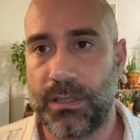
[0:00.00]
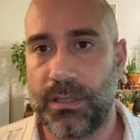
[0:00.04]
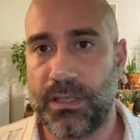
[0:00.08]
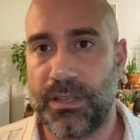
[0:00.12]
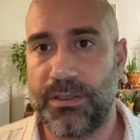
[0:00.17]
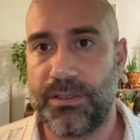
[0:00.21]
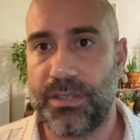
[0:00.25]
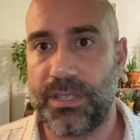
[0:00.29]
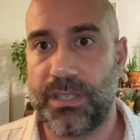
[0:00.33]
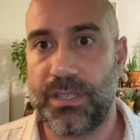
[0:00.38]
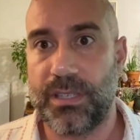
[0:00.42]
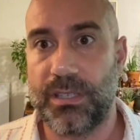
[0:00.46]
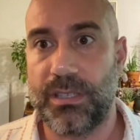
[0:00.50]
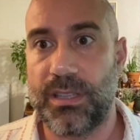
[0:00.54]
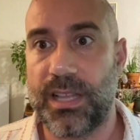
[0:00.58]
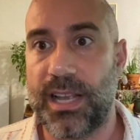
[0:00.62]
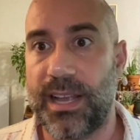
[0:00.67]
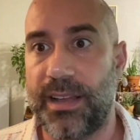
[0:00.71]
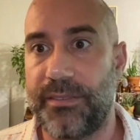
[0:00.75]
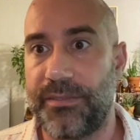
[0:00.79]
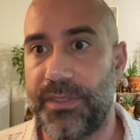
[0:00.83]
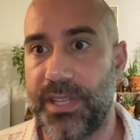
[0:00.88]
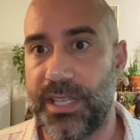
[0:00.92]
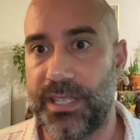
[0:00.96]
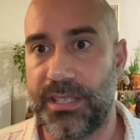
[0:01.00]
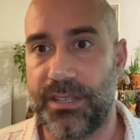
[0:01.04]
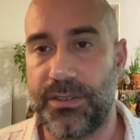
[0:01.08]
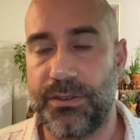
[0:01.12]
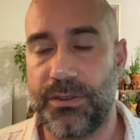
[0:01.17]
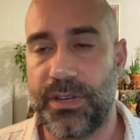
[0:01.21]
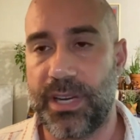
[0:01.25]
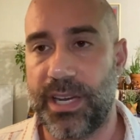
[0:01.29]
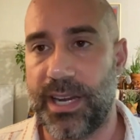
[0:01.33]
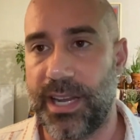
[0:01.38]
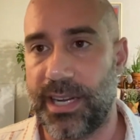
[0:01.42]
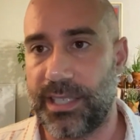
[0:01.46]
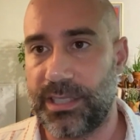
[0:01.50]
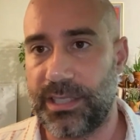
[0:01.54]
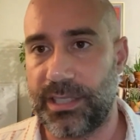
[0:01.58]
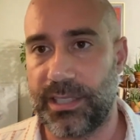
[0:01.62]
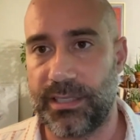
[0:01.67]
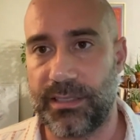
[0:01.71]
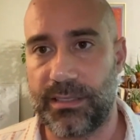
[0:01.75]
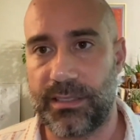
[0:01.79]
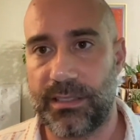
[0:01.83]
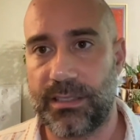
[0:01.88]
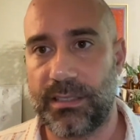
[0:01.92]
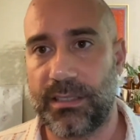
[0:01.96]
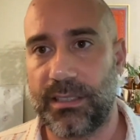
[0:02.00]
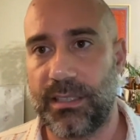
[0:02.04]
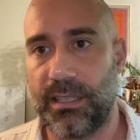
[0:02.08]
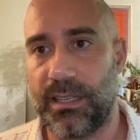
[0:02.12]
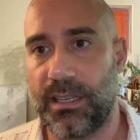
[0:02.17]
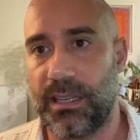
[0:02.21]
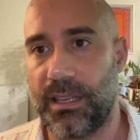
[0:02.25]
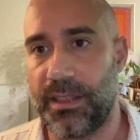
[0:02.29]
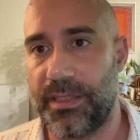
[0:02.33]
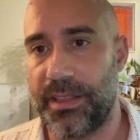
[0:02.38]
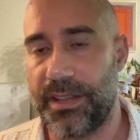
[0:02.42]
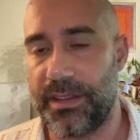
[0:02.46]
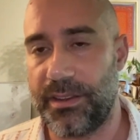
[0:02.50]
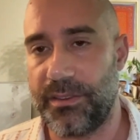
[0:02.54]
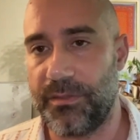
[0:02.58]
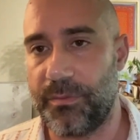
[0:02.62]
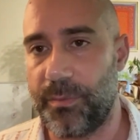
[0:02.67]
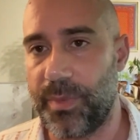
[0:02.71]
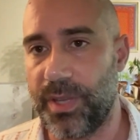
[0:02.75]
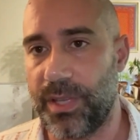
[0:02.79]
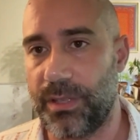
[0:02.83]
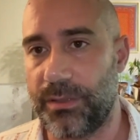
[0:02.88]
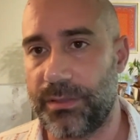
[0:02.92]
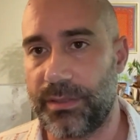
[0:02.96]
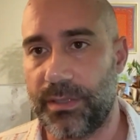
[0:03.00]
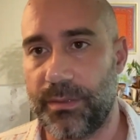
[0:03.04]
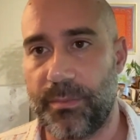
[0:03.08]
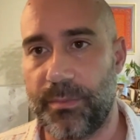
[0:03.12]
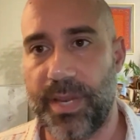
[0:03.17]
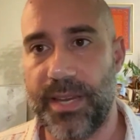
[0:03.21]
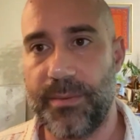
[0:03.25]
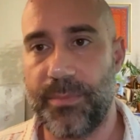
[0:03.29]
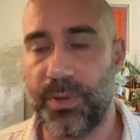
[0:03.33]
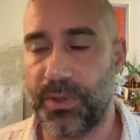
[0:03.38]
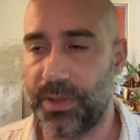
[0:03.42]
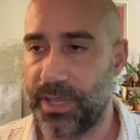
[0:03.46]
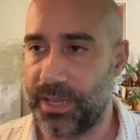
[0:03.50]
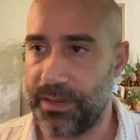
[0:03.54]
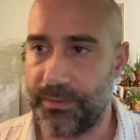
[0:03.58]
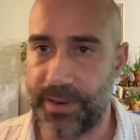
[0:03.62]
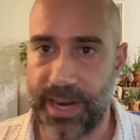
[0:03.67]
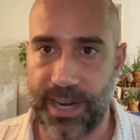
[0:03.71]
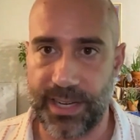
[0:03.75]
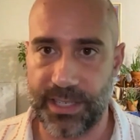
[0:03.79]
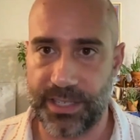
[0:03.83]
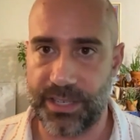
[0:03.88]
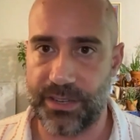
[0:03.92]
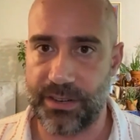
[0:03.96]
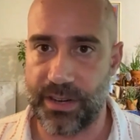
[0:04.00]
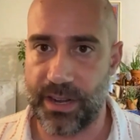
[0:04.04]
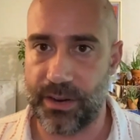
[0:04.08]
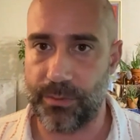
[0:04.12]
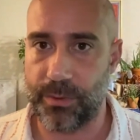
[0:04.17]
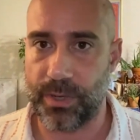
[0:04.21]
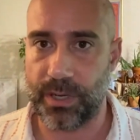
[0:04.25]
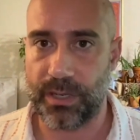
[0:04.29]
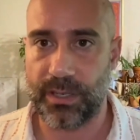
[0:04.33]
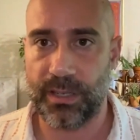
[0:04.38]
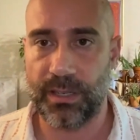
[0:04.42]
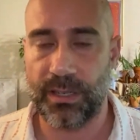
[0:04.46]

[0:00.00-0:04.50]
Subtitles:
you still have these new connections that you've built, the people that you've added to your network.